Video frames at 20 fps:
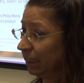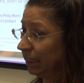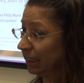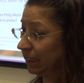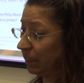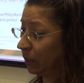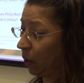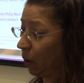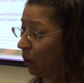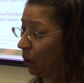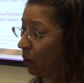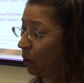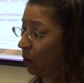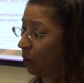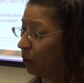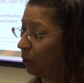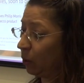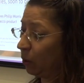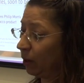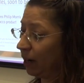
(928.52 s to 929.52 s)

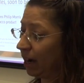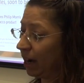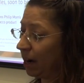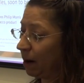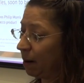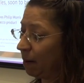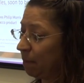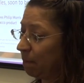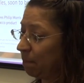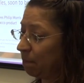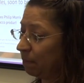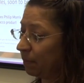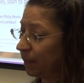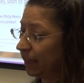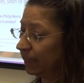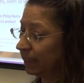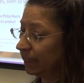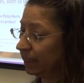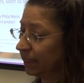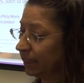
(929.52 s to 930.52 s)
So
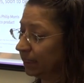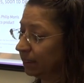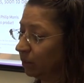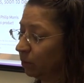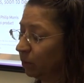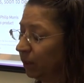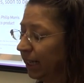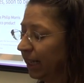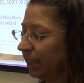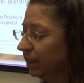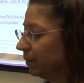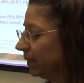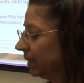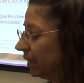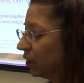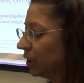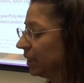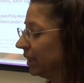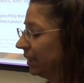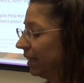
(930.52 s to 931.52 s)
it was
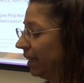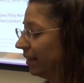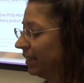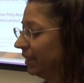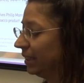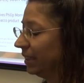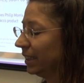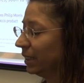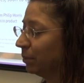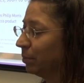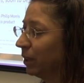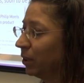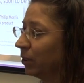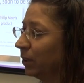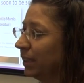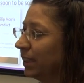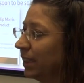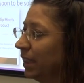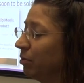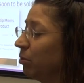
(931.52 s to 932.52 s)
interesting they did this
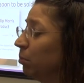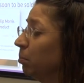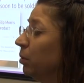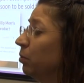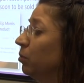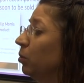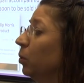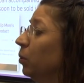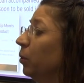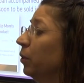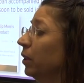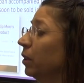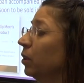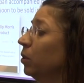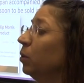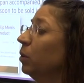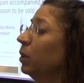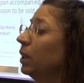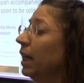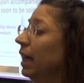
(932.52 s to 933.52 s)
because even before the
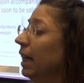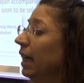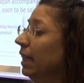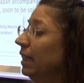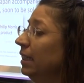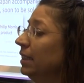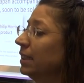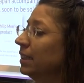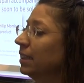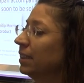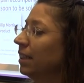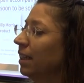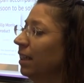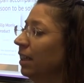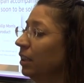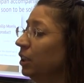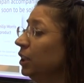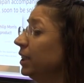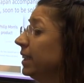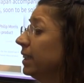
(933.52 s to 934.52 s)
court case,
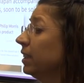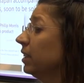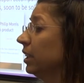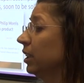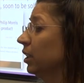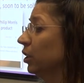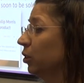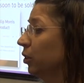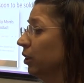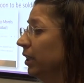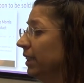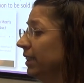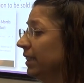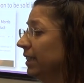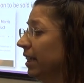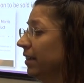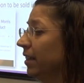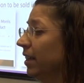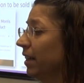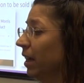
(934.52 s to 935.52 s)
New Zealand had already
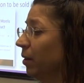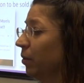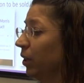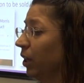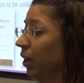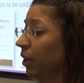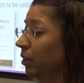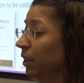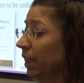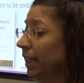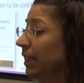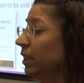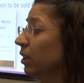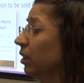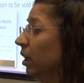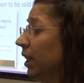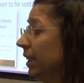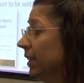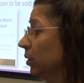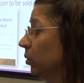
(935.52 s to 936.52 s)
said that they were going to
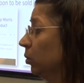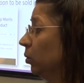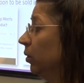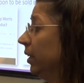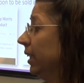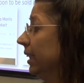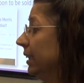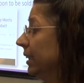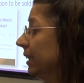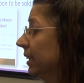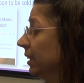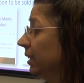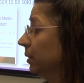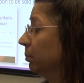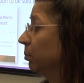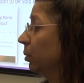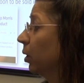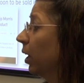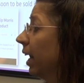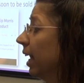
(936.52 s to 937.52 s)
legalise all these
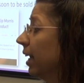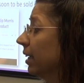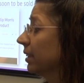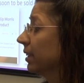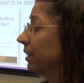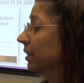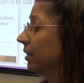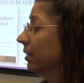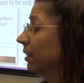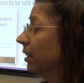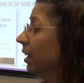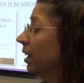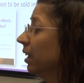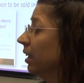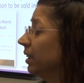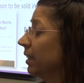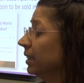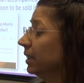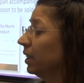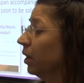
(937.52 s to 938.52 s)
products.
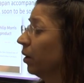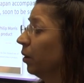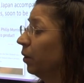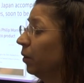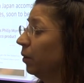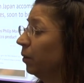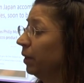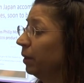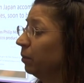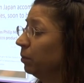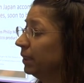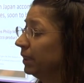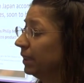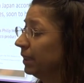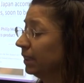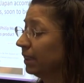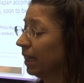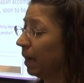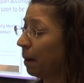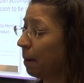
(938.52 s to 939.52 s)
So it
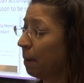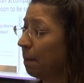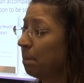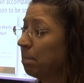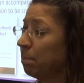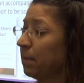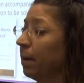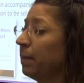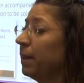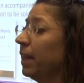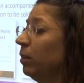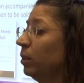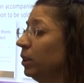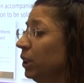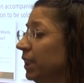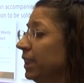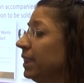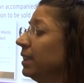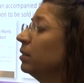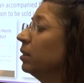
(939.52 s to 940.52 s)
was that they were
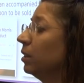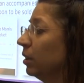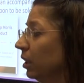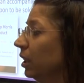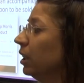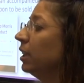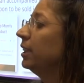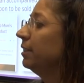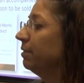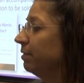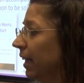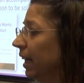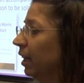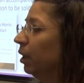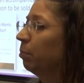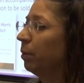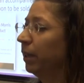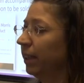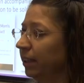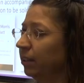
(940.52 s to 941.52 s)
just
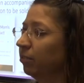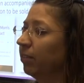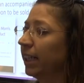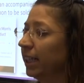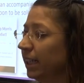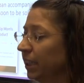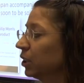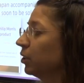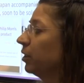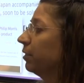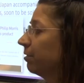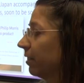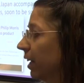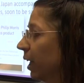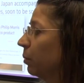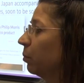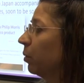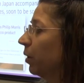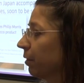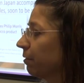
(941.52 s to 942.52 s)
developing the regulatory
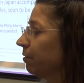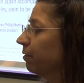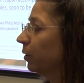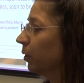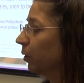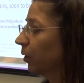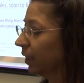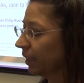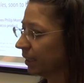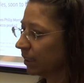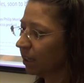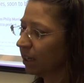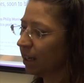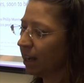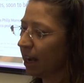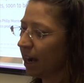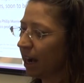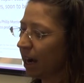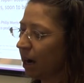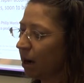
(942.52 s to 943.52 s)
framework for it.
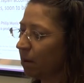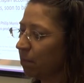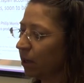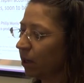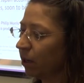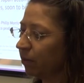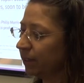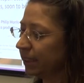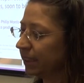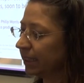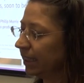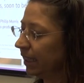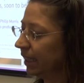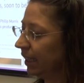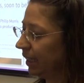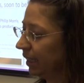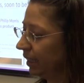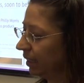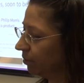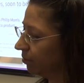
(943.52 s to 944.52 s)
But
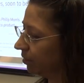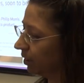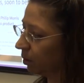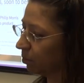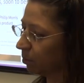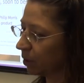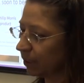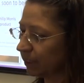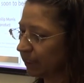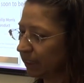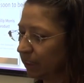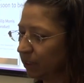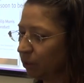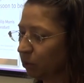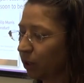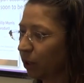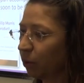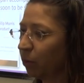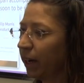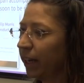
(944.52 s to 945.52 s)
obviously Philip Morris didn't
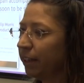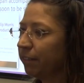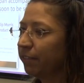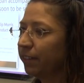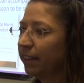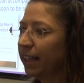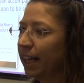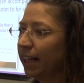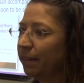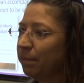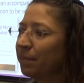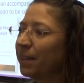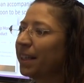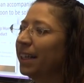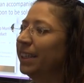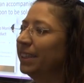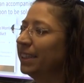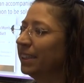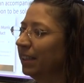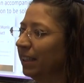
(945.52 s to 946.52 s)
want to wait for that,
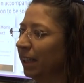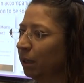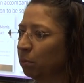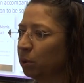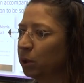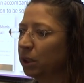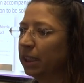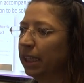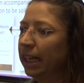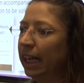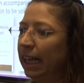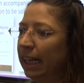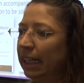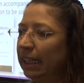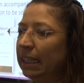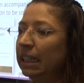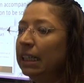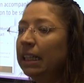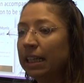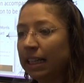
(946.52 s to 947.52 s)
and so they pushed
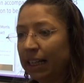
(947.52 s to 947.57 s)
ahead.